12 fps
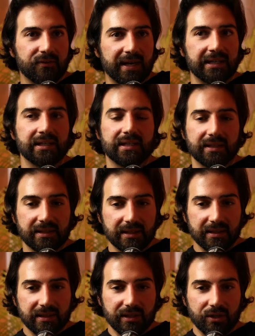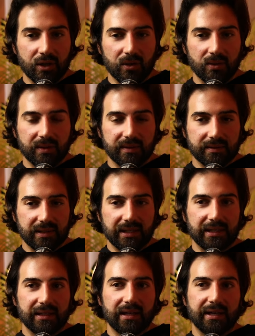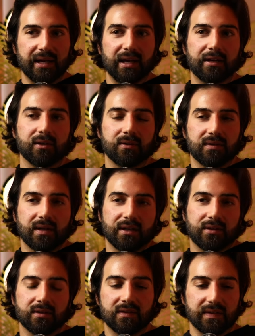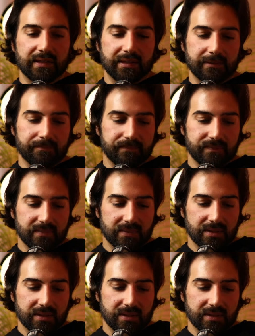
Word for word: finally you know uh, I, I could I could um,